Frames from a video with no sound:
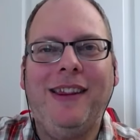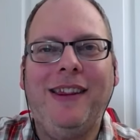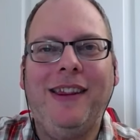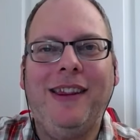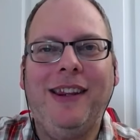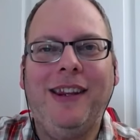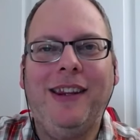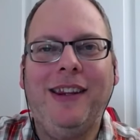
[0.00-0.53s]

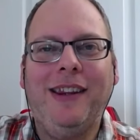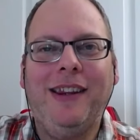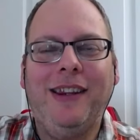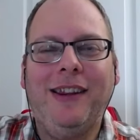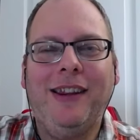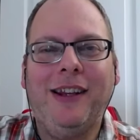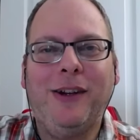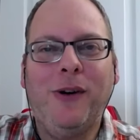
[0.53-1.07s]

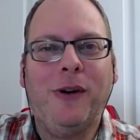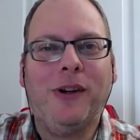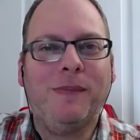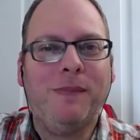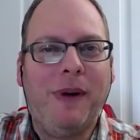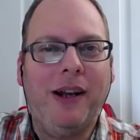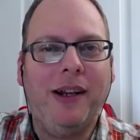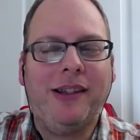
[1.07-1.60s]
the, the,
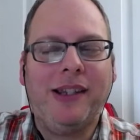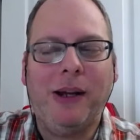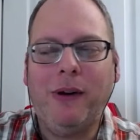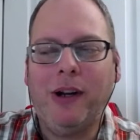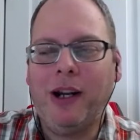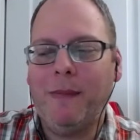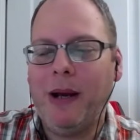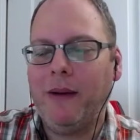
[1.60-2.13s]
correspondence that
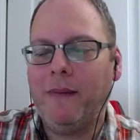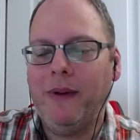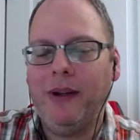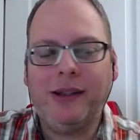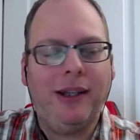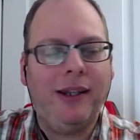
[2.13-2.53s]
will come out of this.